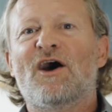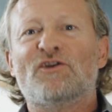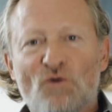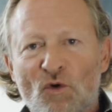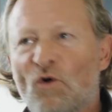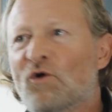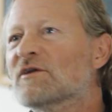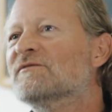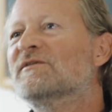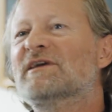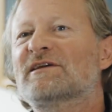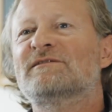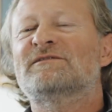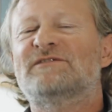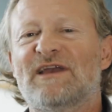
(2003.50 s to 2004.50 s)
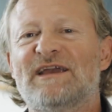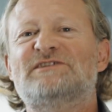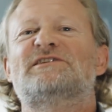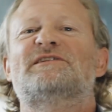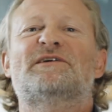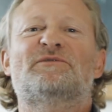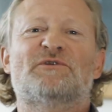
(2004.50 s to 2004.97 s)
and all of the
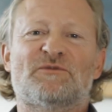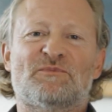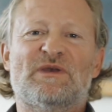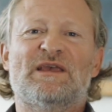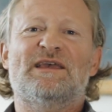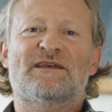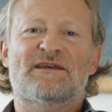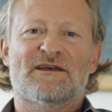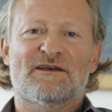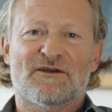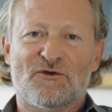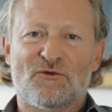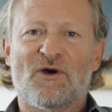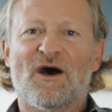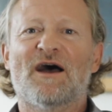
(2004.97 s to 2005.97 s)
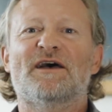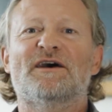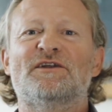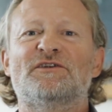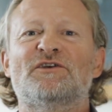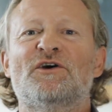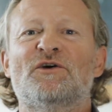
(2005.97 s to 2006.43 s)
data that was being
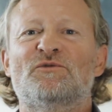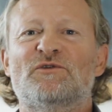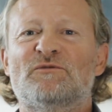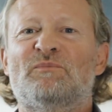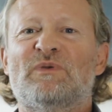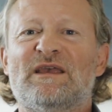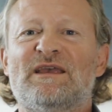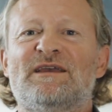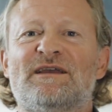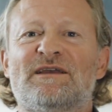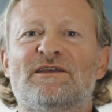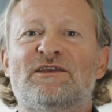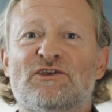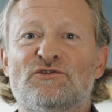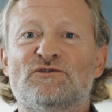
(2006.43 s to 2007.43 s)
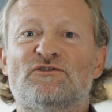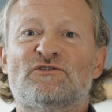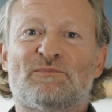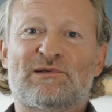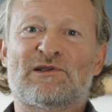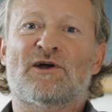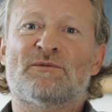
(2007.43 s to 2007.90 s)
acquired was being used
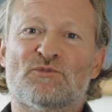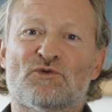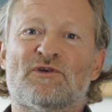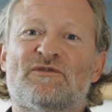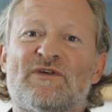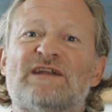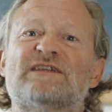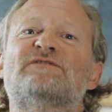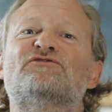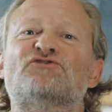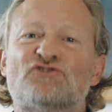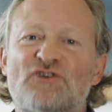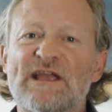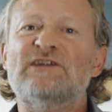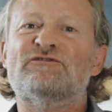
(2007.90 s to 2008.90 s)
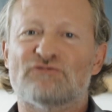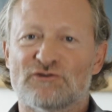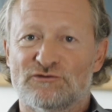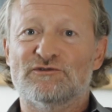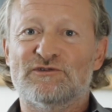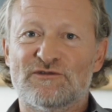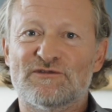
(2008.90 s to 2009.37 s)
to plot more effective trade
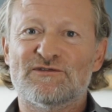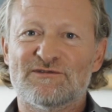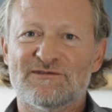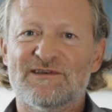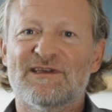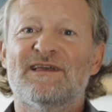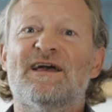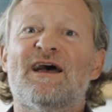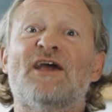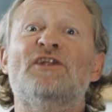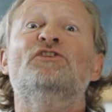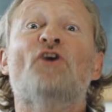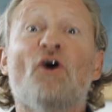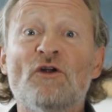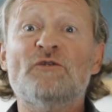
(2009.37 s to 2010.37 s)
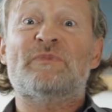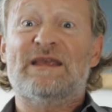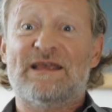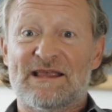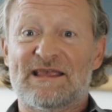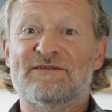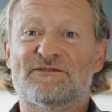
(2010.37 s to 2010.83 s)
routes, and not
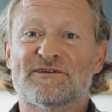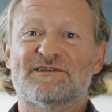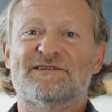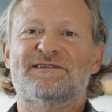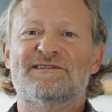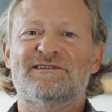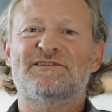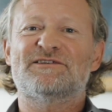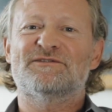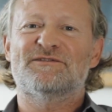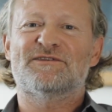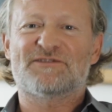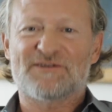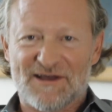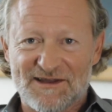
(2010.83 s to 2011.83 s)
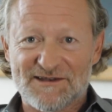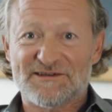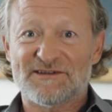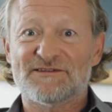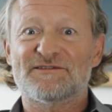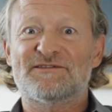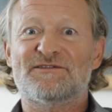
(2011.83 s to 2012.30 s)
being given to the
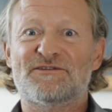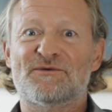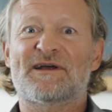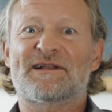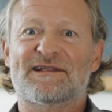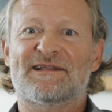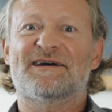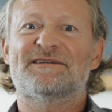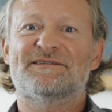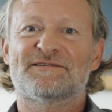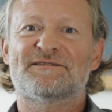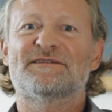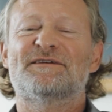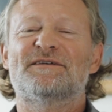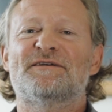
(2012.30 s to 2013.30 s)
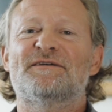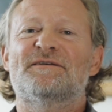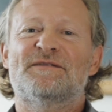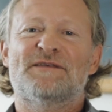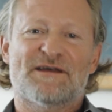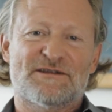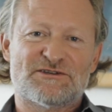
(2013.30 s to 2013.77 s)
scientists to analyze
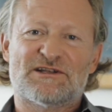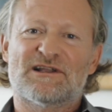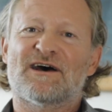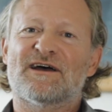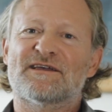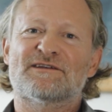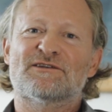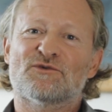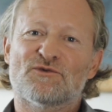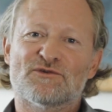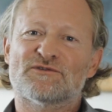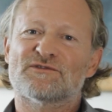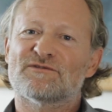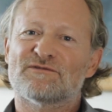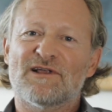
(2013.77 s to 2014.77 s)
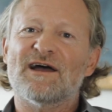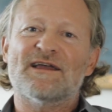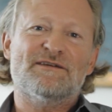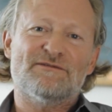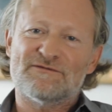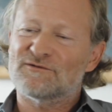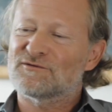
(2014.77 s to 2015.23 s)
the underlying laws of
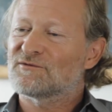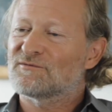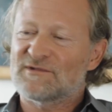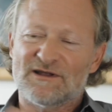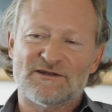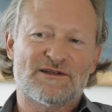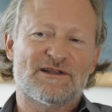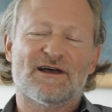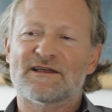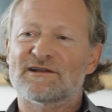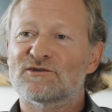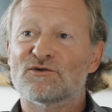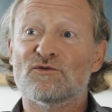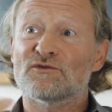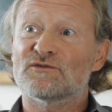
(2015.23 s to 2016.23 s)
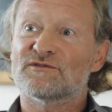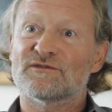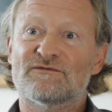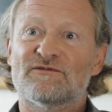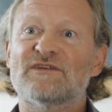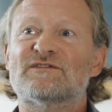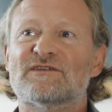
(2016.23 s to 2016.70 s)
life or the underlying laws
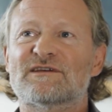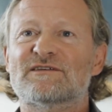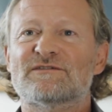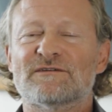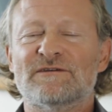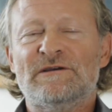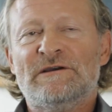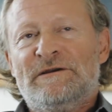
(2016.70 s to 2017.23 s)
of physics.